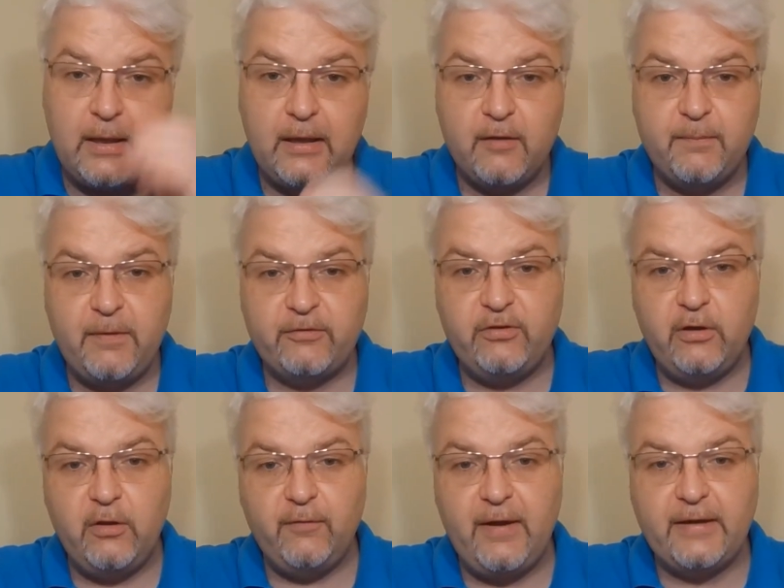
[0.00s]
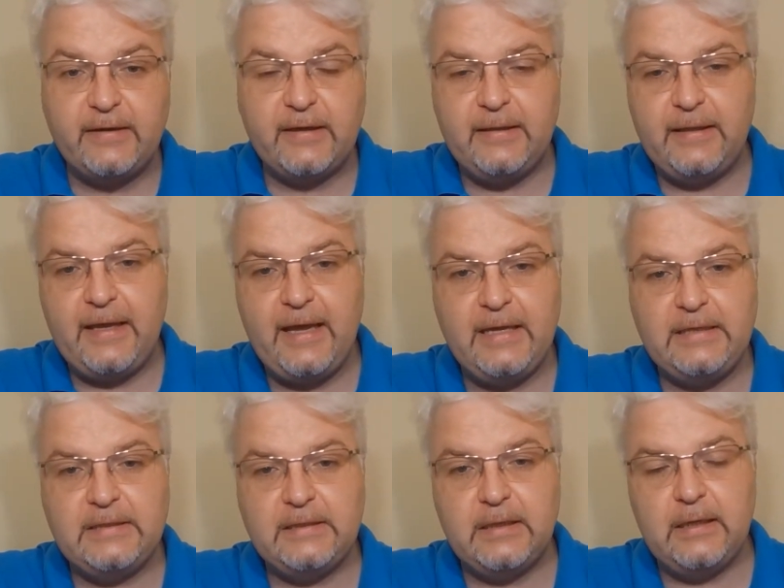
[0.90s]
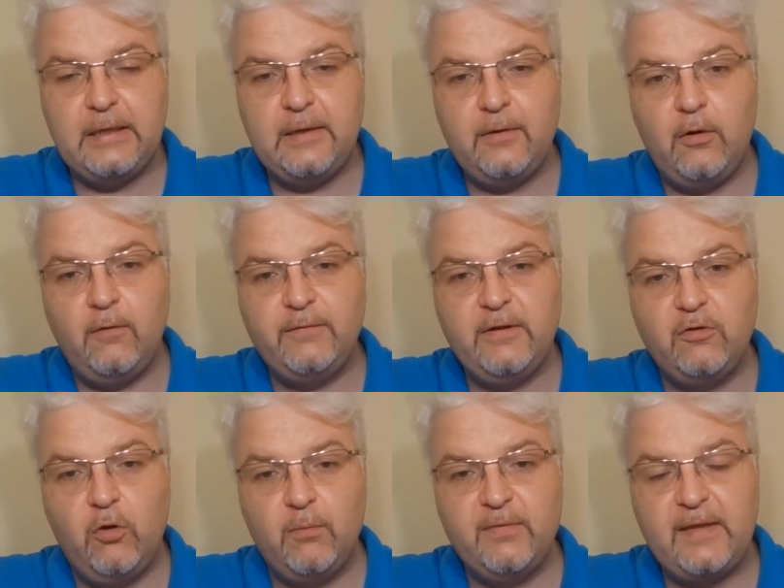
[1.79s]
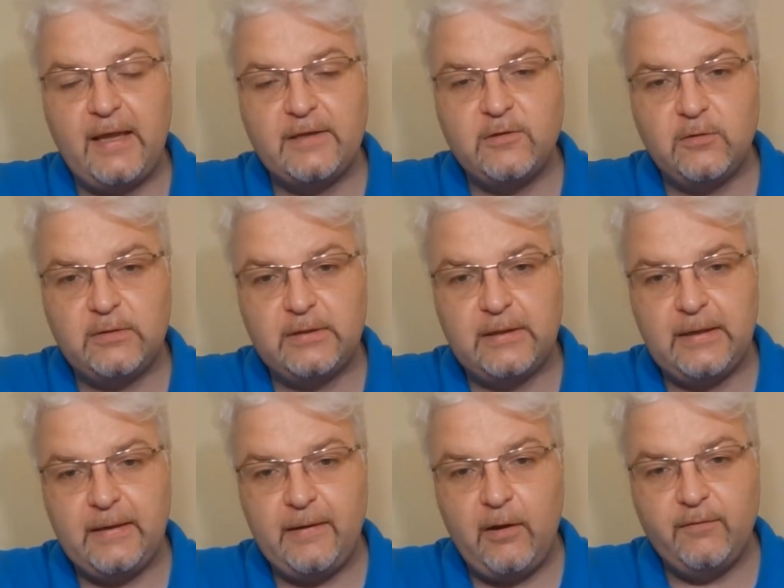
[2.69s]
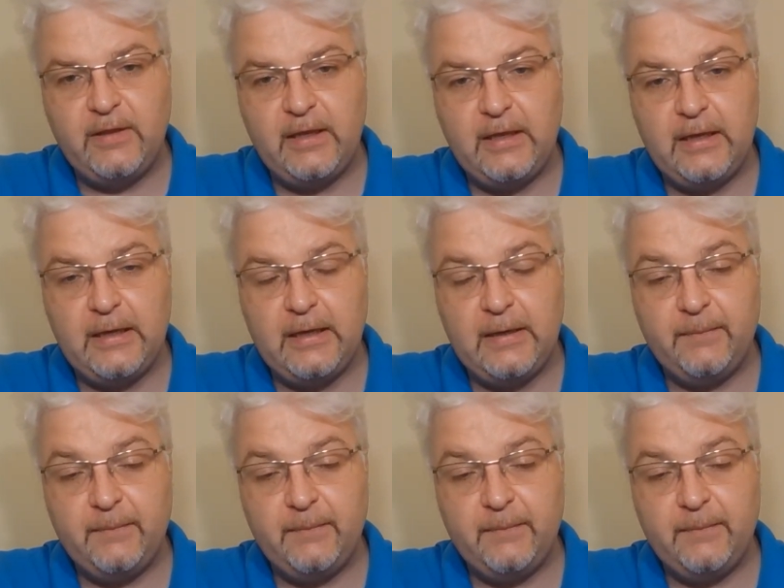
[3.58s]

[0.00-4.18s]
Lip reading: especially of Article 8 of the Rome Statute of the